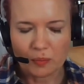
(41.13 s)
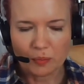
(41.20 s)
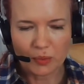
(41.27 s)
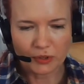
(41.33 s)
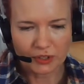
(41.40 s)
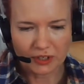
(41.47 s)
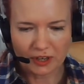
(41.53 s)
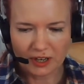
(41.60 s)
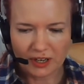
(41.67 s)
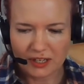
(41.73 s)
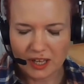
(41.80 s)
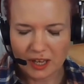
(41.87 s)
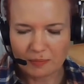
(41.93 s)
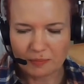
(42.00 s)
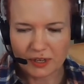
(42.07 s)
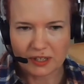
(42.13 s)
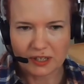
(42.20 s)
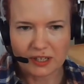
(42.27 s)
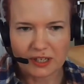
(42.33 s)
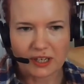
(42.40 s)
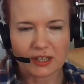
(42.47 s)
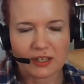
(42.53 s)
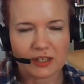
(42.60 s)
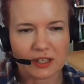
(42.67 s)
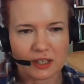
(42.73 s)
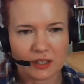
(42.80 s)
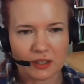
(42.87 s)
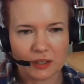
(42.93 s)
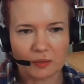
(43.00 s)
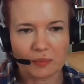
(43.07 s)
modernize their businesses
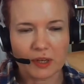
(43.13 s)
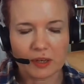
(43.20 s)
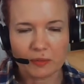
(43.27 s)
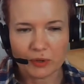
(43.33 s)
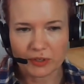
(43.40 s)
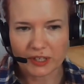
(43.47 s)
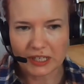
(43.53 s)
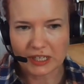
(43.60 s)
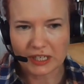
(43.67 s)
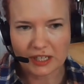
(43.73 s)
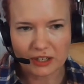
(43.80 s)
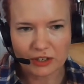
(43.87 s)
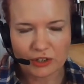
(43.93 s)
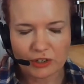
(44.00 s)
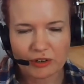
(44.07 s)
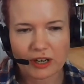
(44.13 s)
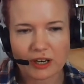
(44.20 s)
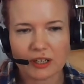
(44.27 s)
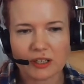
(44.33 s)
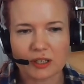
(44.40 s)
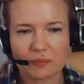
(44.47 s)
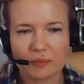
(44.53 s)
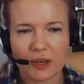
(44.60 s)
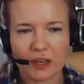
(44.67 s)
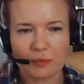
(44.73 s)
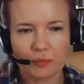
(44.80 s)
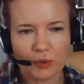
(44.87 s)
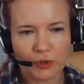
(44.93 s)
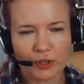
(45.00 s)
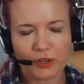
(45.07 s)
to be more data-centric, to
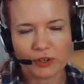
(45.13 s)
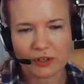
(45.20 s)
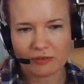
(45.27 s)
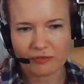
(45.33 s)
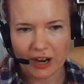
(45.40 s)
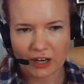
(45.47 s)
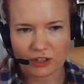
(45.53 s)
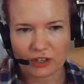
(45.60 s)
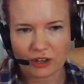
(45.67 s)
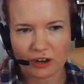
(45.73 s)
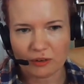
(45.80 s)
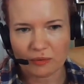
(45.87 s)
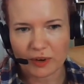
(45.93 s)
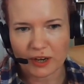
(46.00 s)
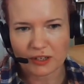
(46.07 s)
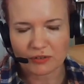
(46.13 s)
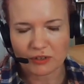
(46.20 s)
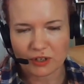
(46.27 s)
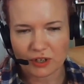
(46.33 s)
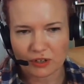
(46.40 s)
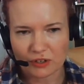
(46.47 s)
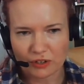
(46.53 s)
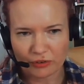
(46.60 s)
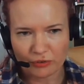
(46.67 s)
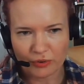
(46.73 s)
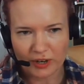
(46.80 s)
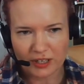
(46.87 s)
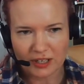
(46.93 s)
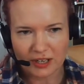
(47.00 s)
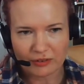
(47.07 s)
make more use of agile ways of doing
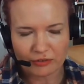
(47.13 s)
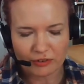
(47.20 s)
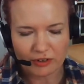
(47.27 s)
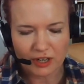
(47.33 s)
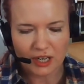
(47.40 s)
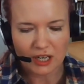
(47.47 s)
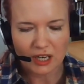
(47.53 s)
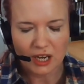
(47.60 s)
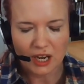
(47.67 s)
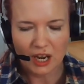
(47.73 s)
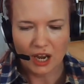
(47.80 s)
software delivery